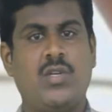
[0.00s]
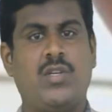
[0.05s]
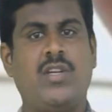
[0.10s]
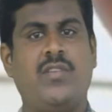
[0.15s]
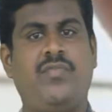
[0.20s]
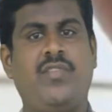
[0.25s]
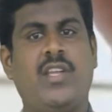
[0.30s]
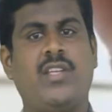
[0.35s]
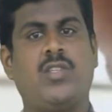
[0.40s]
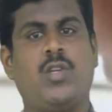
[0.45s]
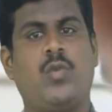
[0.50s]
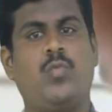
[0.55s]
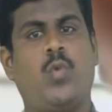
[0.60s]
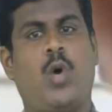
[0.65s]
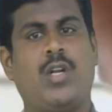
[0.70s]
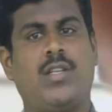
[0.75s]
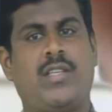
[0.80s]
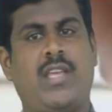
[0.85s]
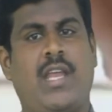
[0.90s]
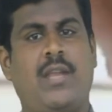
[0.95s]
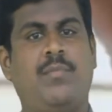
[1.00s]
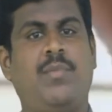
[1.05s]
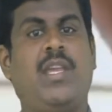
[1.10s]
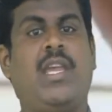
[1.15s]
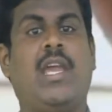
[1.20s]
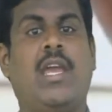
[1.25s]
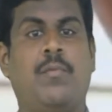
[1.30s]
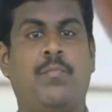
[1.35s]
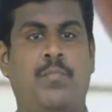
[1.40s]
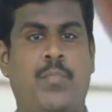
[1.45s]
reflect on what can
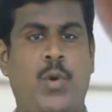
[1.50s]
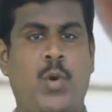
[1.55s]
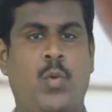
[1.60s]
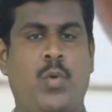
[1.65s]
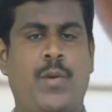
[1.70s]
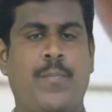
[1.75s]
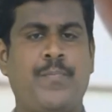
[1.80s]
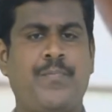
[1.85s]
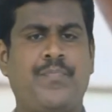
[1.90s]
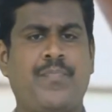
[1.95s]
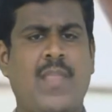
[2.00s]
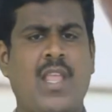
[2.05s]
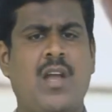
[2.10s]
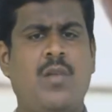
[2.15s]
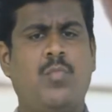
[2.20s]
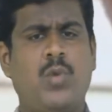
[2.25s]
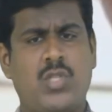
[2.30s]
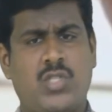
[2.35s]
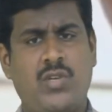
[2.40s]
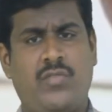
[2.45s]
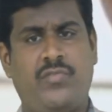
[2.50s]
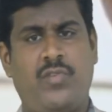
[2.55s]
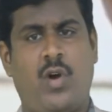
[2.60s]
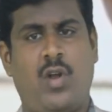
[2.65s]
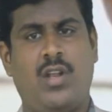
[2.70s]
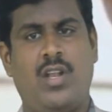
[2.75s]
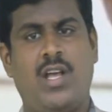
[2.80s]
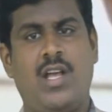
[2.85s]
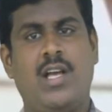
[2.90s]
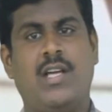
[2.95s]
be improved. Most of
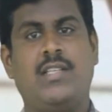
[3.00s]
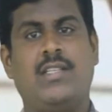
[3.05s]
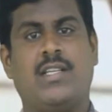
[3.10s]
all, the